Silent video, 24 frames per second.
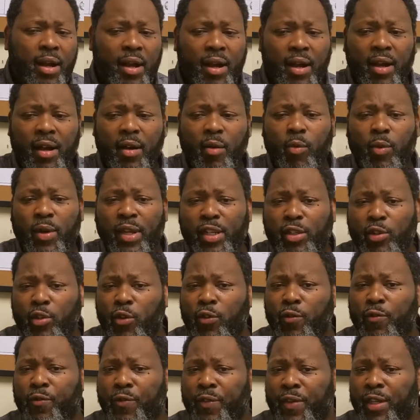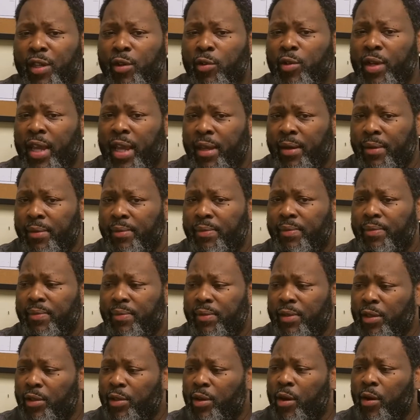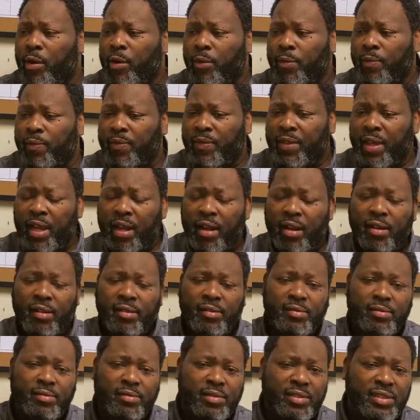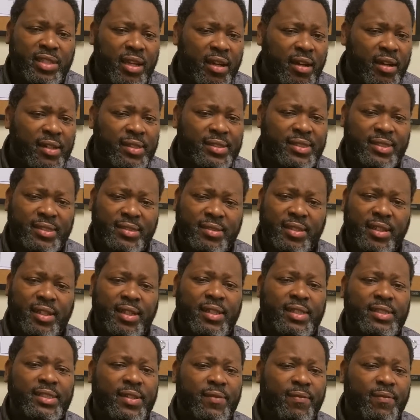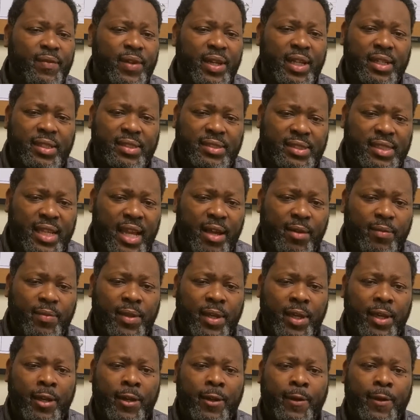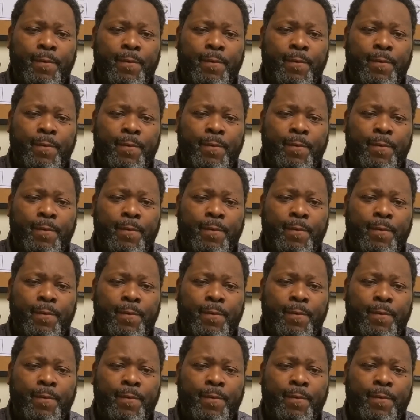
We do feel that, there are tons and tons of villains out there